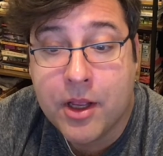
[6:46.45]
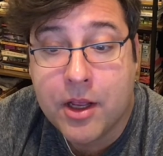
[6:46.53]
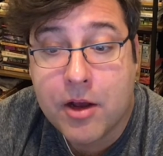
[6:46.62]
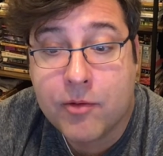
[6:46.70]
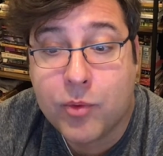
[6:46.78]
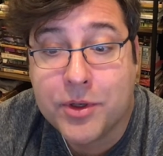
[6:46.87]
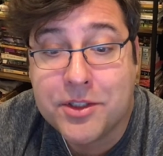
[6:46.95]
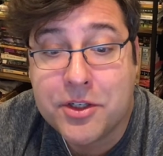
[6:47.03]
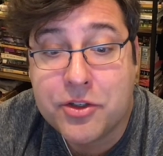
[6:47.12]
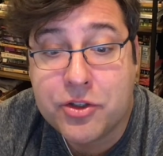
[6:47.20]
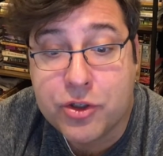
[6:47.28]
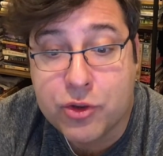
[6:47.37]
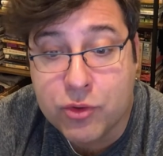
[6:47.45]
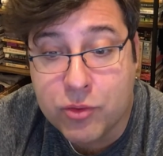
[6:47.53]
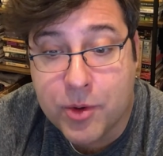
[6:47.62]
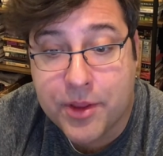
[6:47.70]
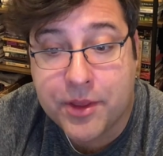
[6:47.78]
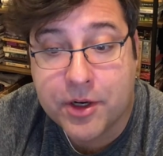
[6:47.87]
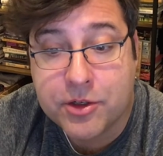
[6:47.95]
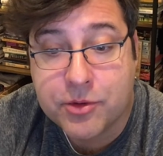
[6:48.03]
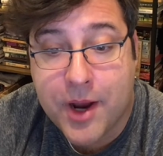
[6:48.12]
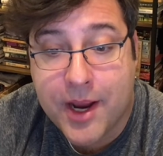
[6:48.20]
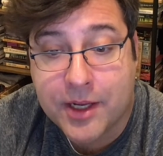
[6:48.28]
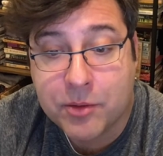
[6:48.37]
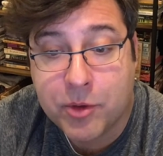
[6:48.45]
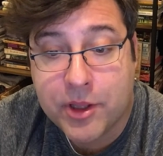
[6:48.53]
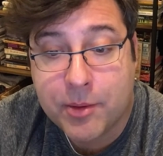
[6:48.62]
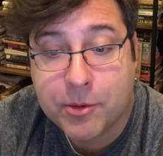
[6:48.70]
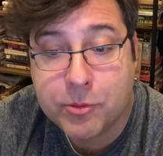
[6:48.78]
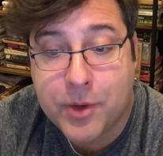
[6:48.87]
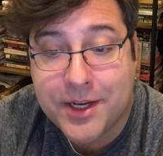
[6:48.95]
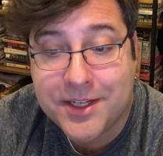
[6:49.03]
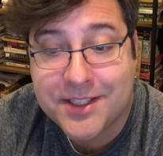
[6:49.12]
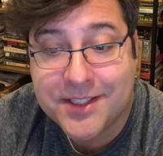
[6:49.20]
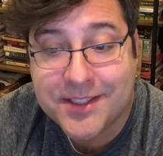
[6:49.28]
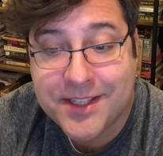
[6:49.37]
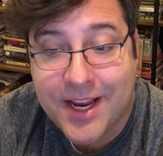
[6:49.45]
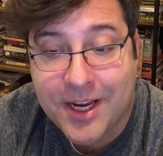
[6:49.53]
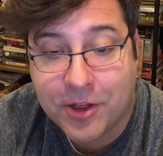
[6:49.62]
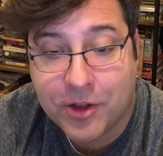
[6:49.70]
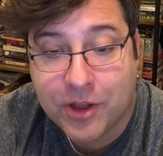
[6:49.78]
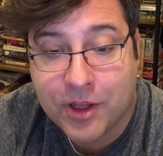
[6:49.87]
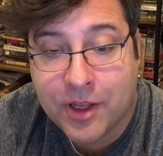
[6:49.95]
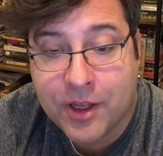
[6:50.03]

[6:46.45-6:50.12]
of what to do with their dragon when they were ready to sail.